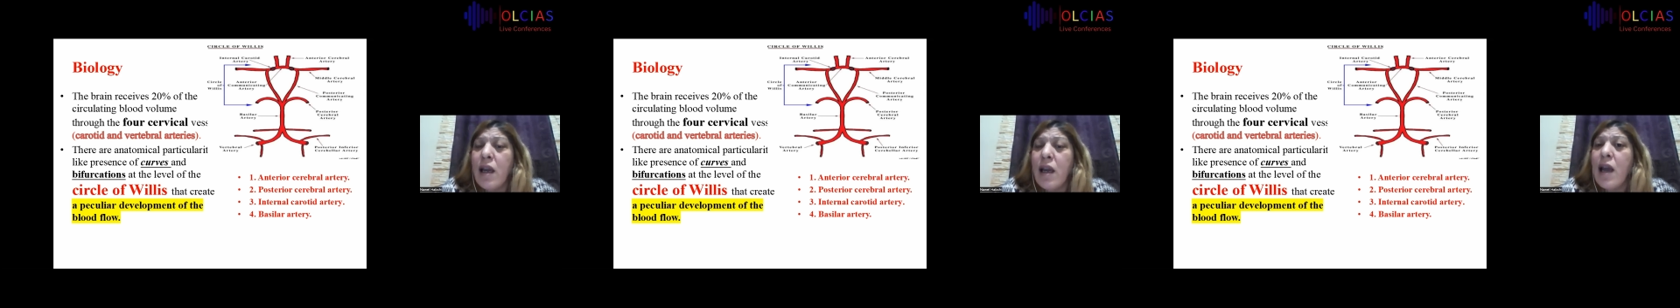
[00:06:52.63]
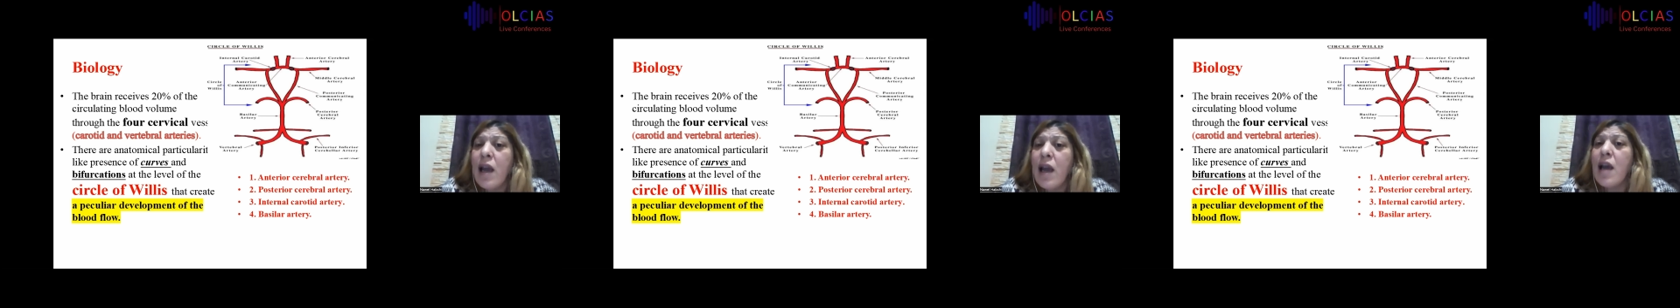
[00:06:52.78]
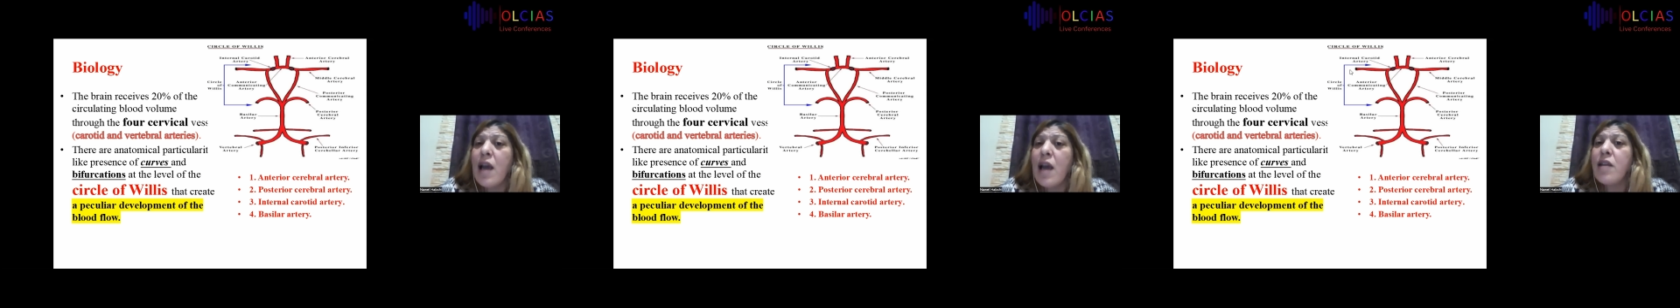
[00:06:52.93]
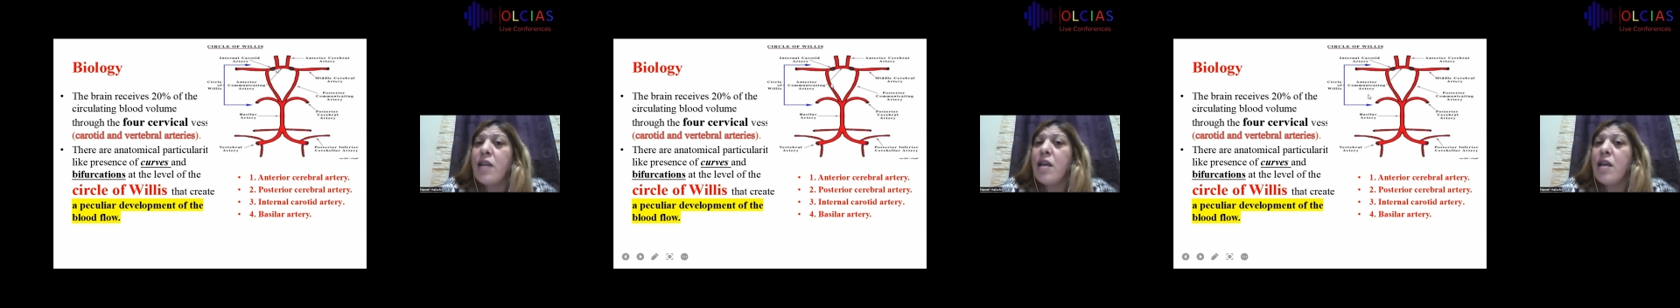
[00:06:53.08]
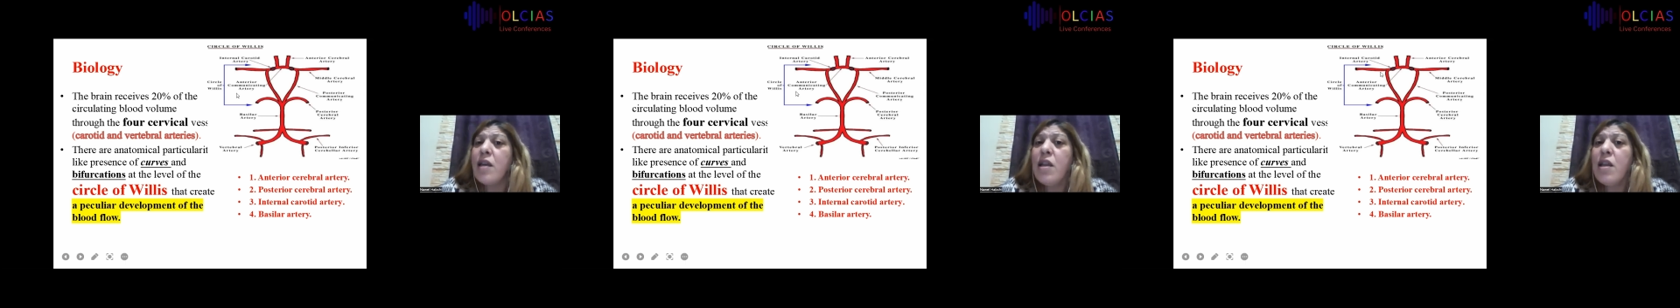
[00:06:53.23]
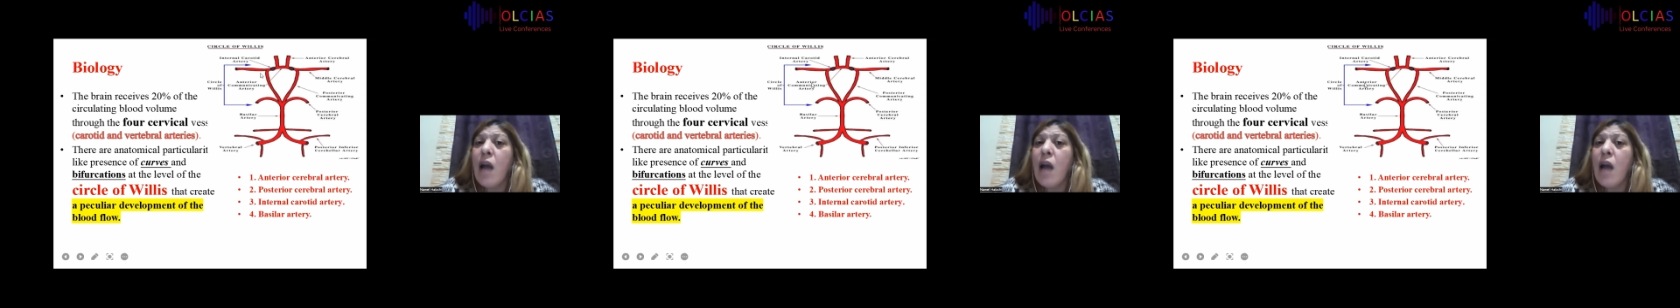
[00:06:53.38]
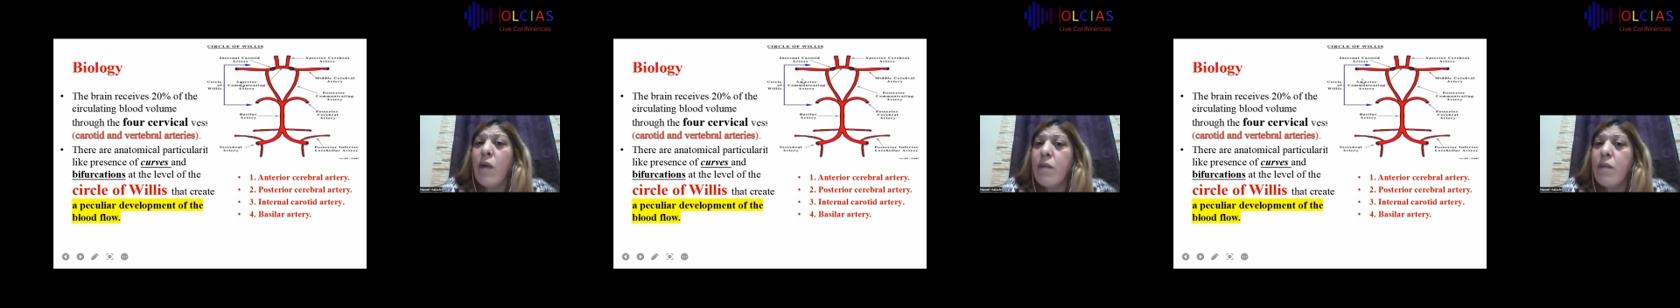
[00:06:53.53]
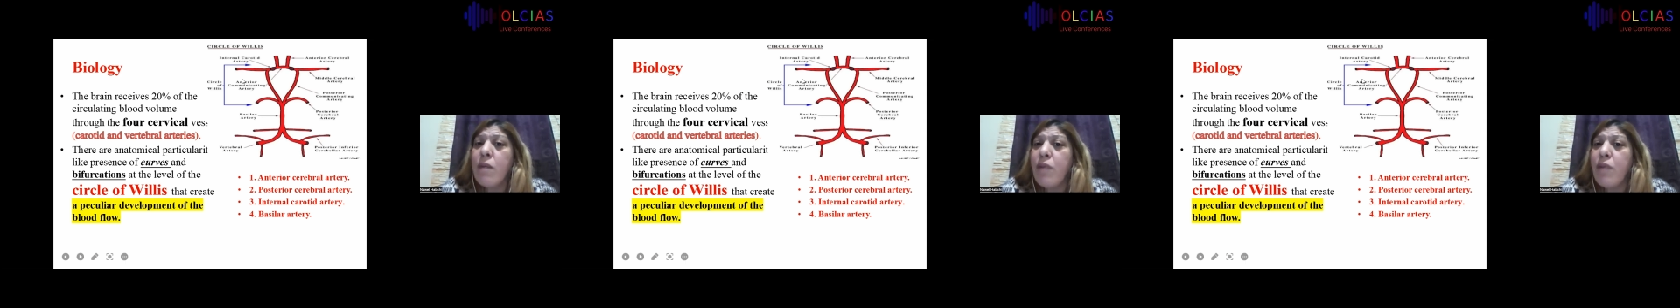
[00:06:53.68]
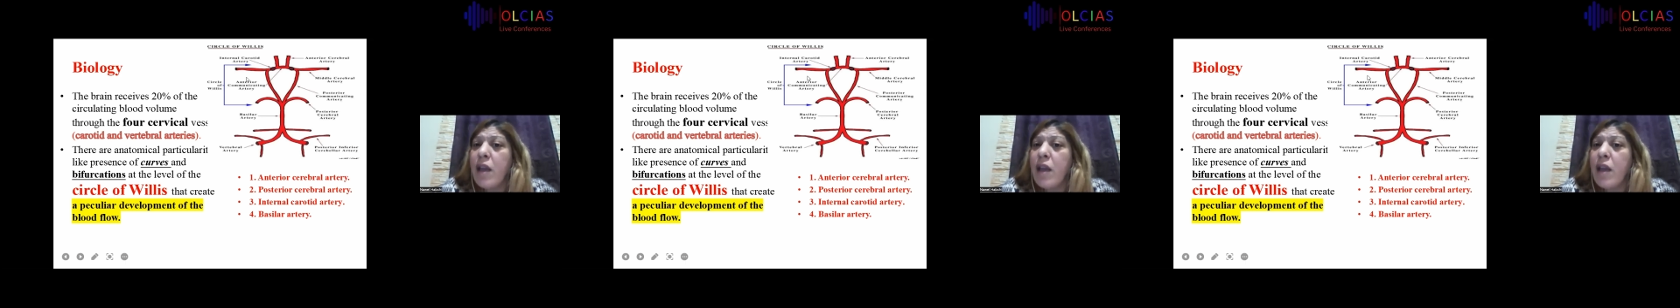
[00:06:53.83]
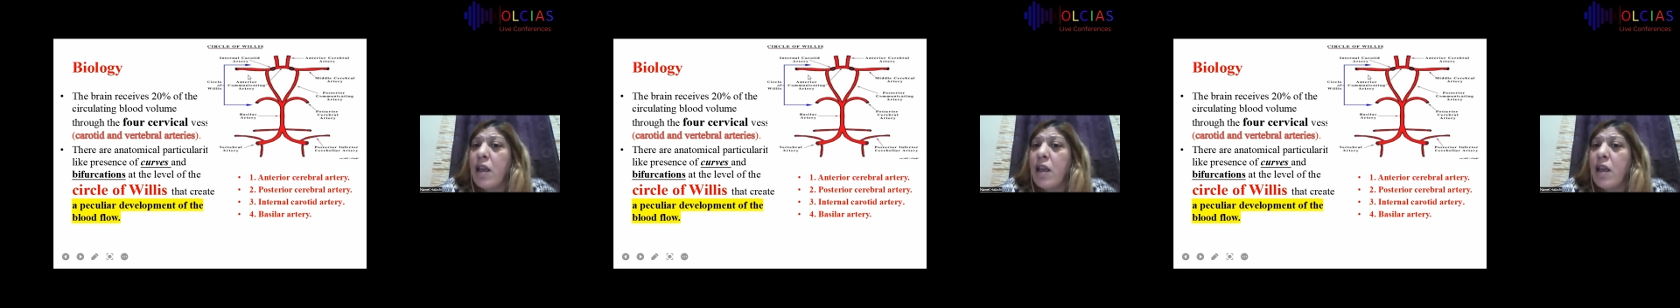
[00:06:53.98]
And in our
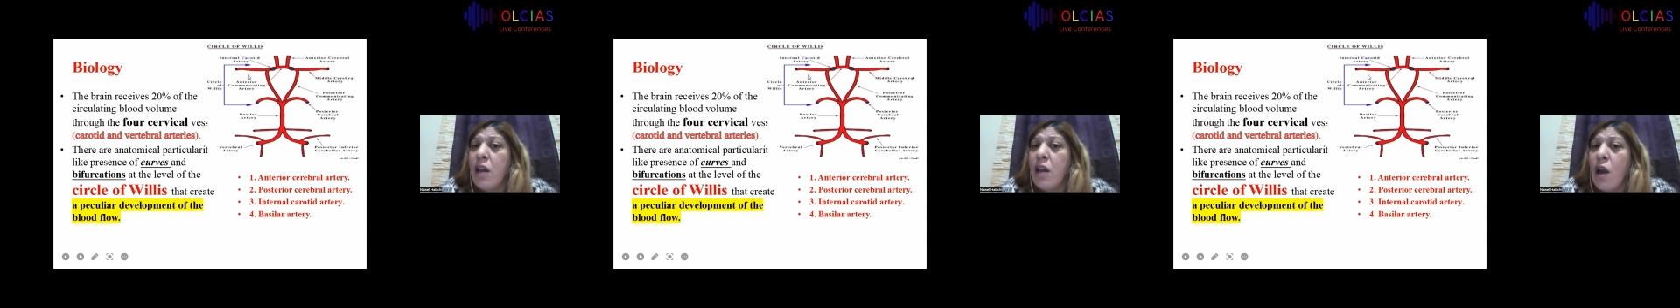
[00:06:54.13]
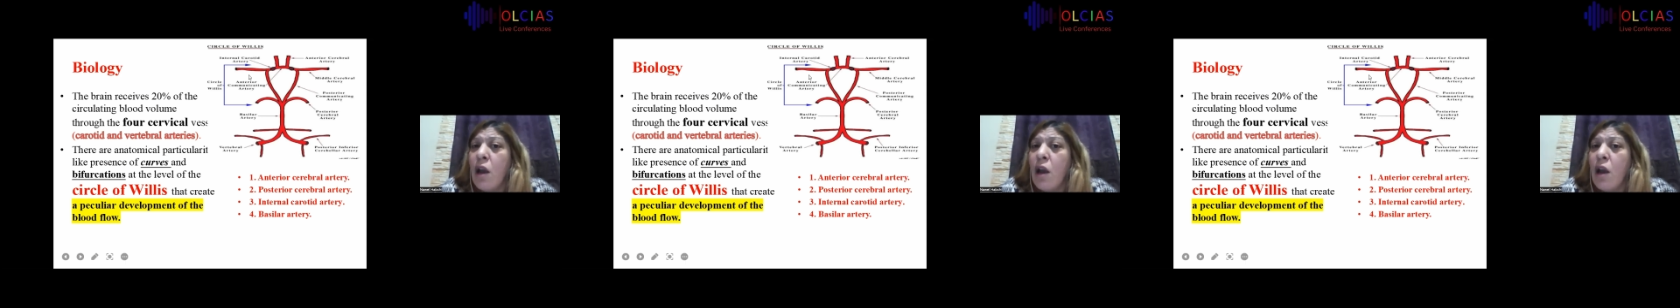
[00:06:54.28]
brain,